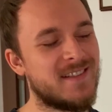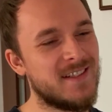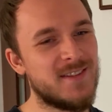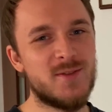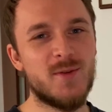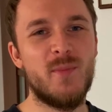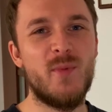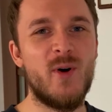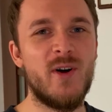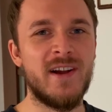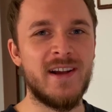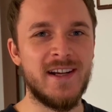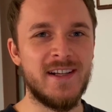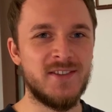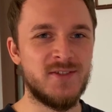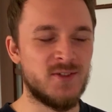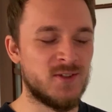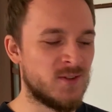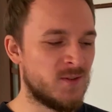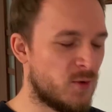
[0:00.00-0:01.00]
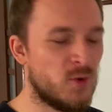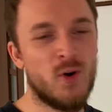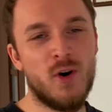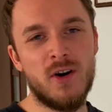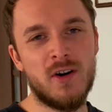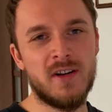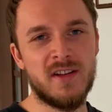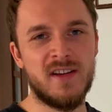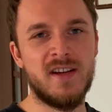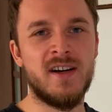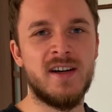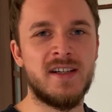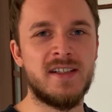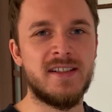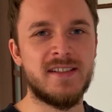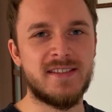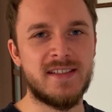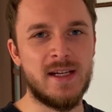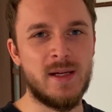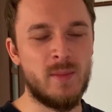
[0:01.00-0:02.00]
It's your boy Andrew. You already heard
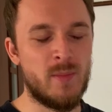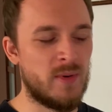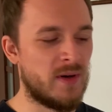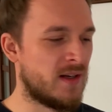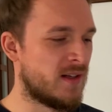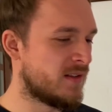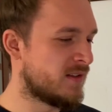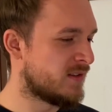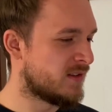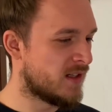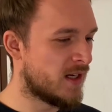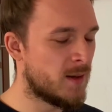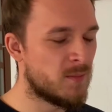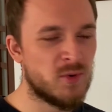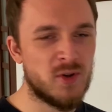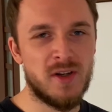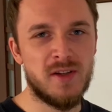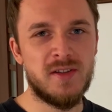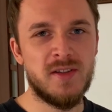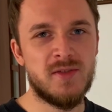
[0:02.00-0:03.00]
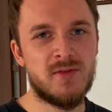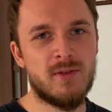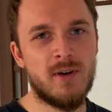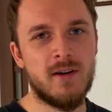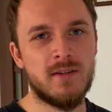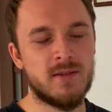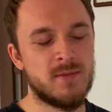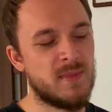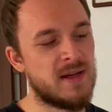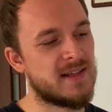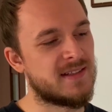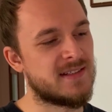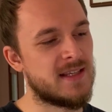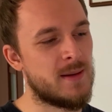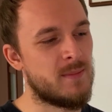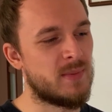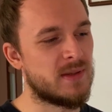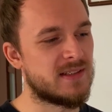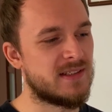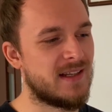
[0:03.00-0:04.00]
the sample. I'm gonna teach you how to make
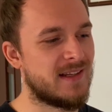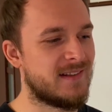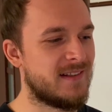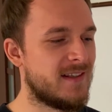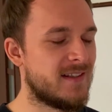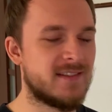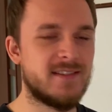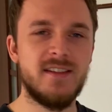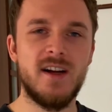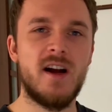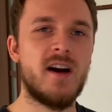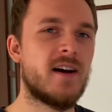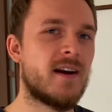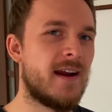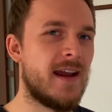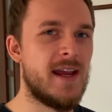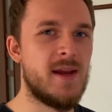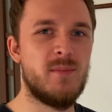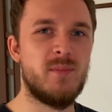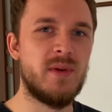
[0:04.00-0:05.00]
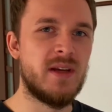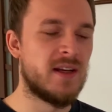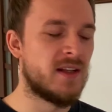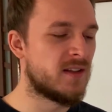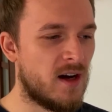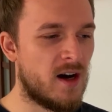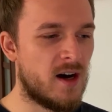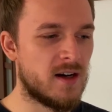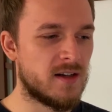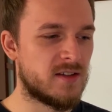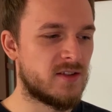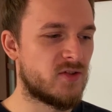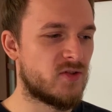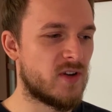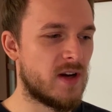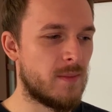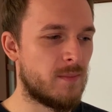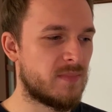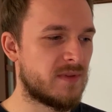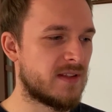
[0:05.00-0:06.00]
samples like this, dark, ambient, hard
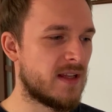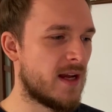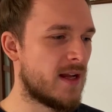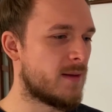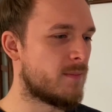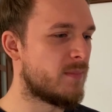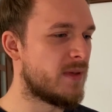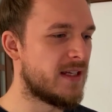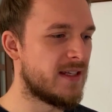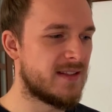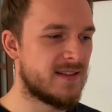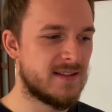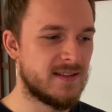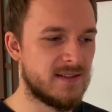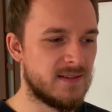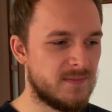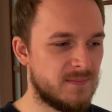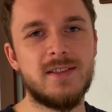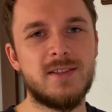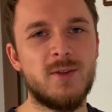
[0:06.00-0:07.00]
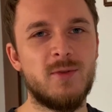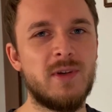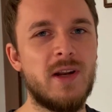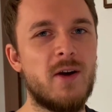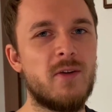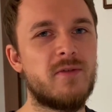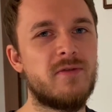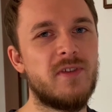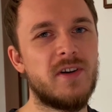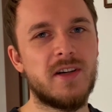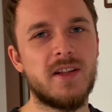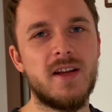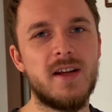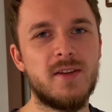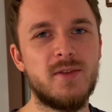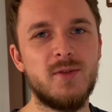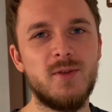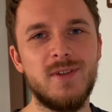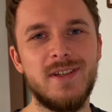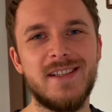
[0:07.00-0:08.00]
trap style beats. So without further
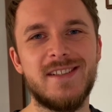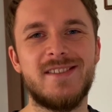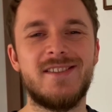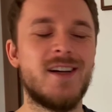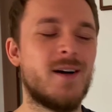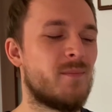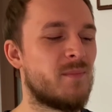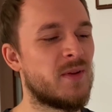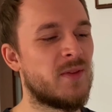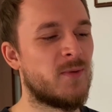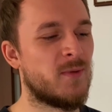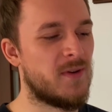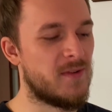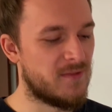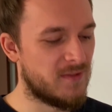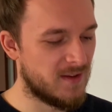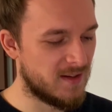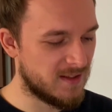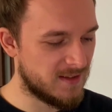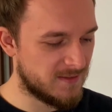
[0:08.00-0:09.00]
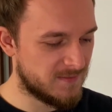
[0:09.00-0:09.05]
ado, let's jump into a fill.